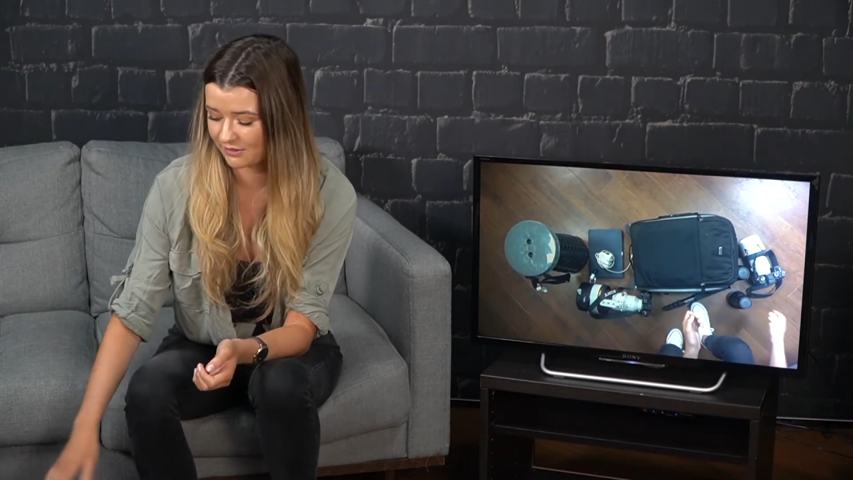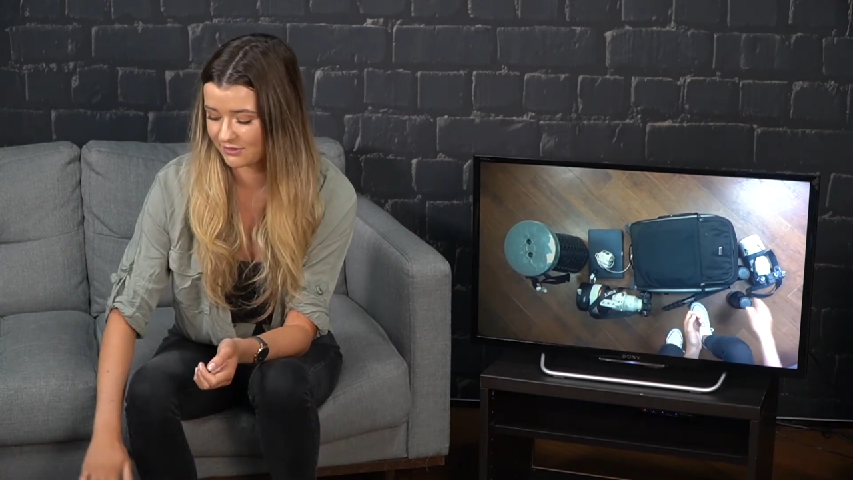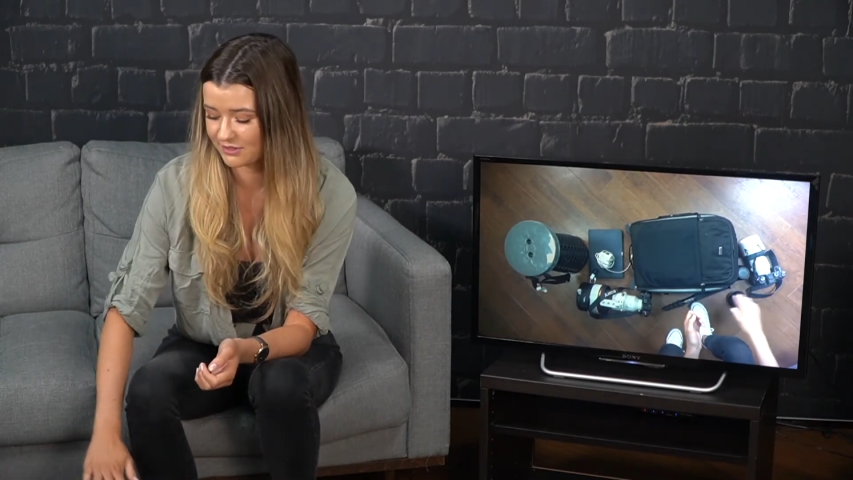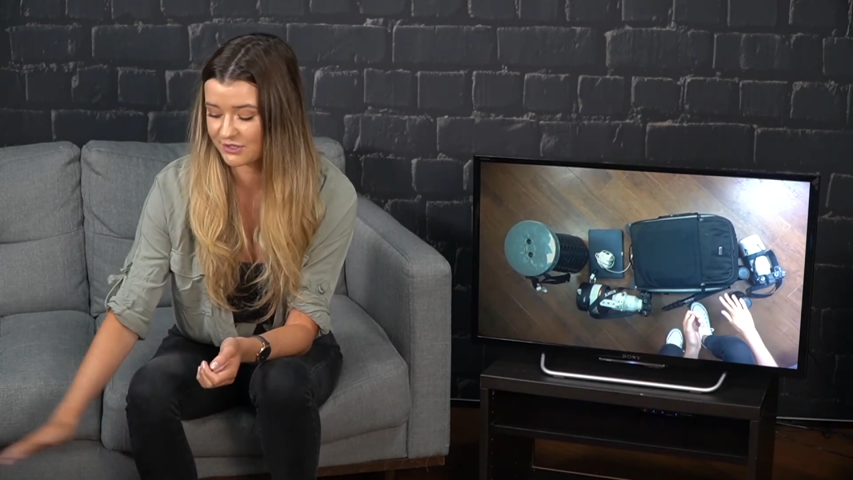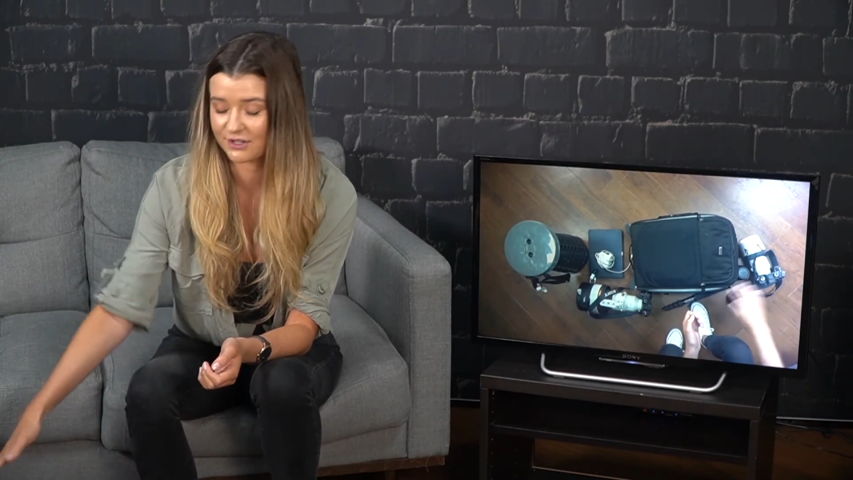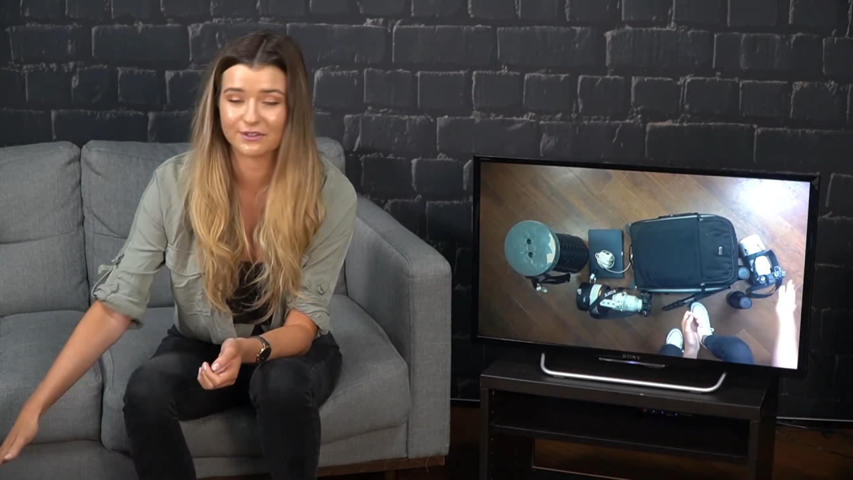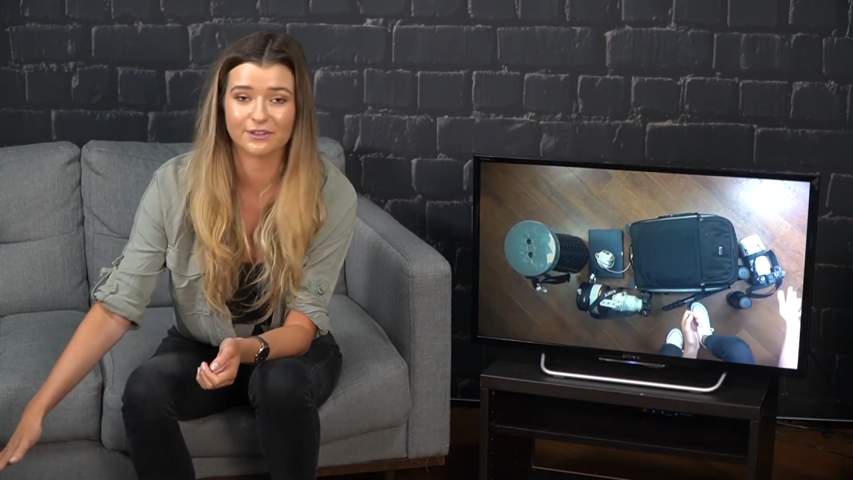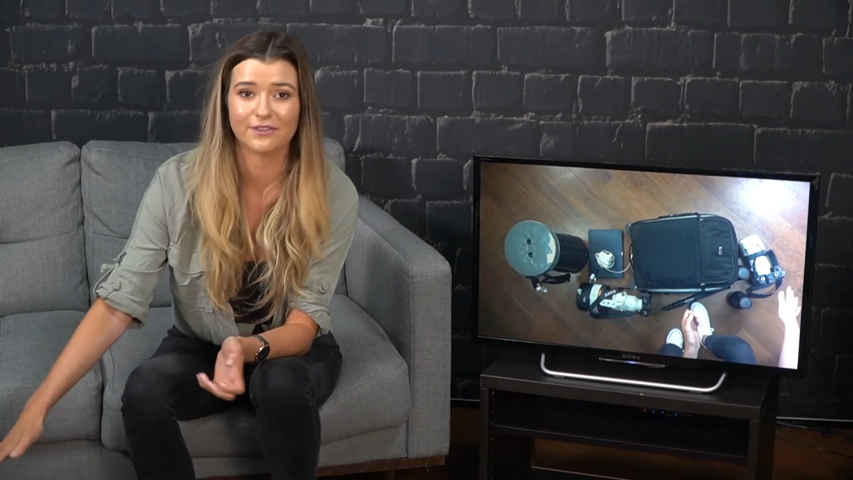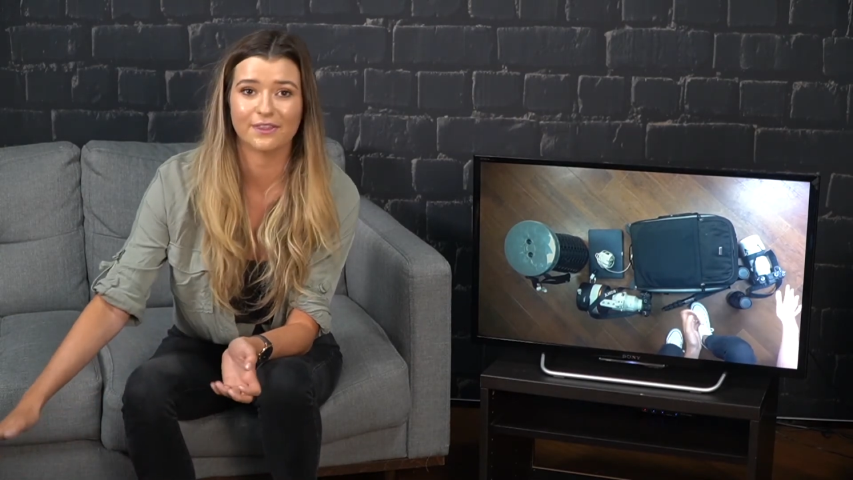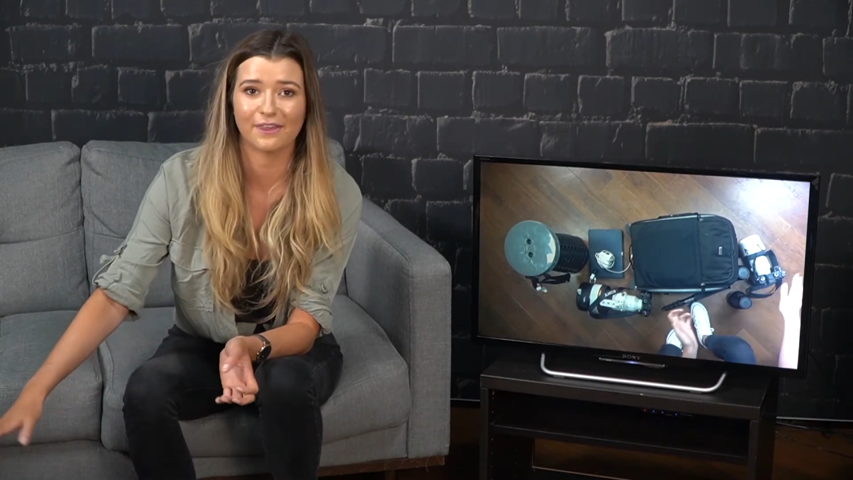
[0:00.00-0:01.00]
I just shove
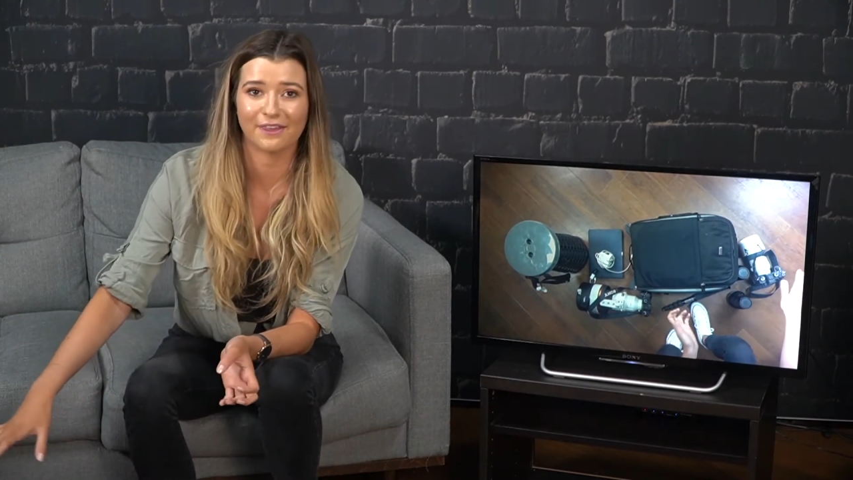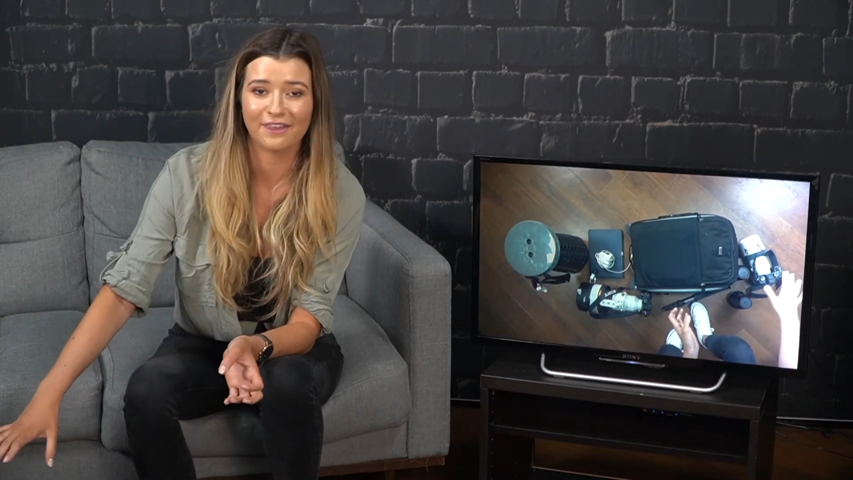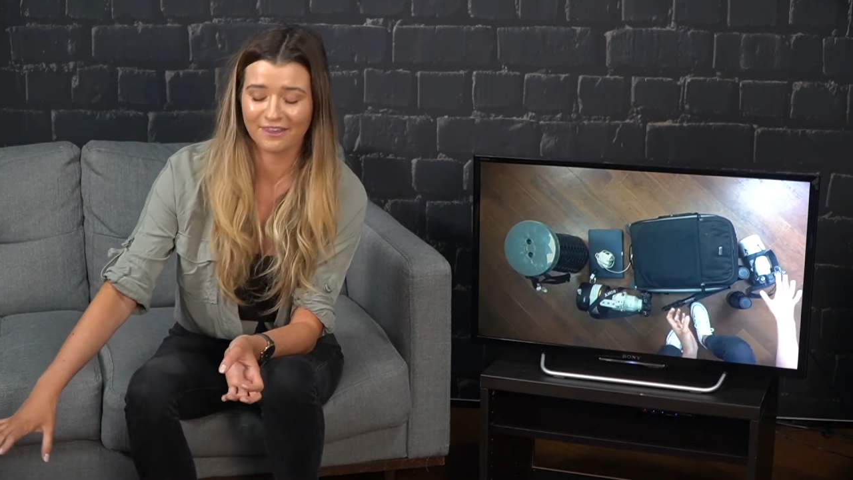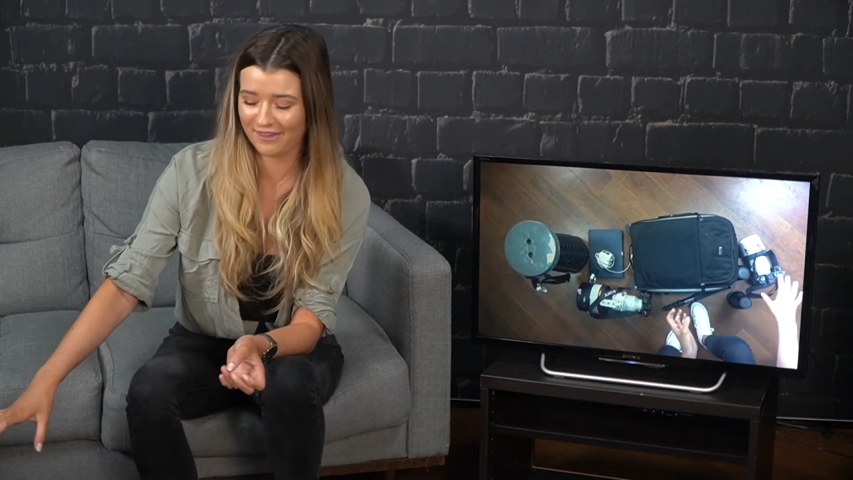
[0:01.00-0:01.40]
over the